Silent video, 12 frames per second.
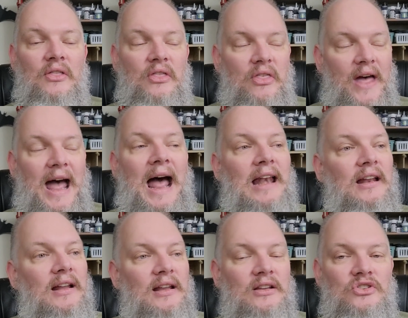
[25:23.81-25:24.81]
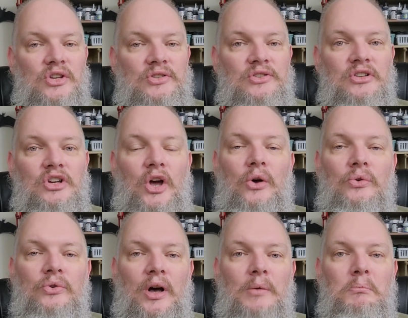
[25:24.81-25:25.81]
That just
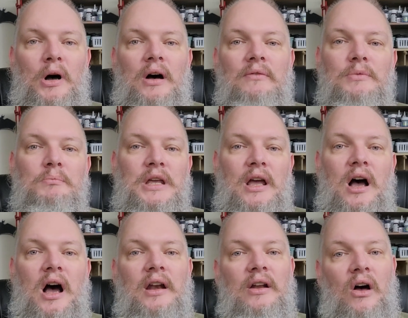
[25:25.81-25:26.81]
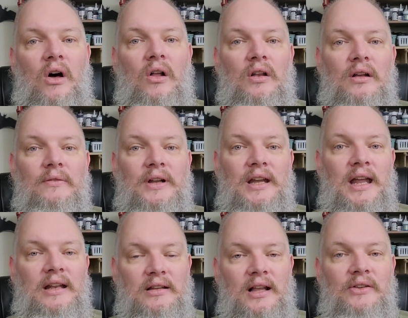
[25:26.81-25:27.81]
goes above and beyond all of it
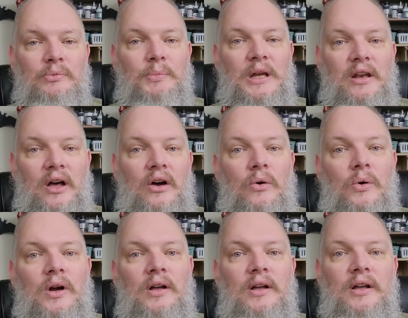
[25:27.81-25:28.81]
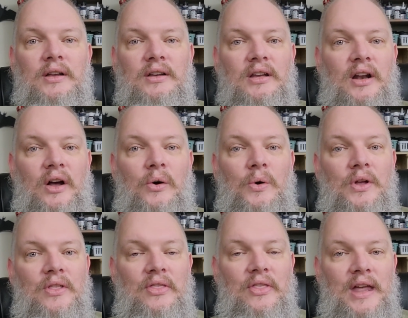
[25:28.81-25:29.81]
and lets me know, you know,
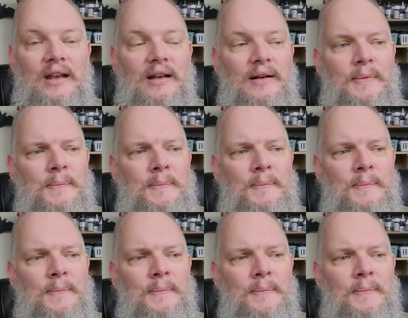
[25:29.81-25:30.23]
that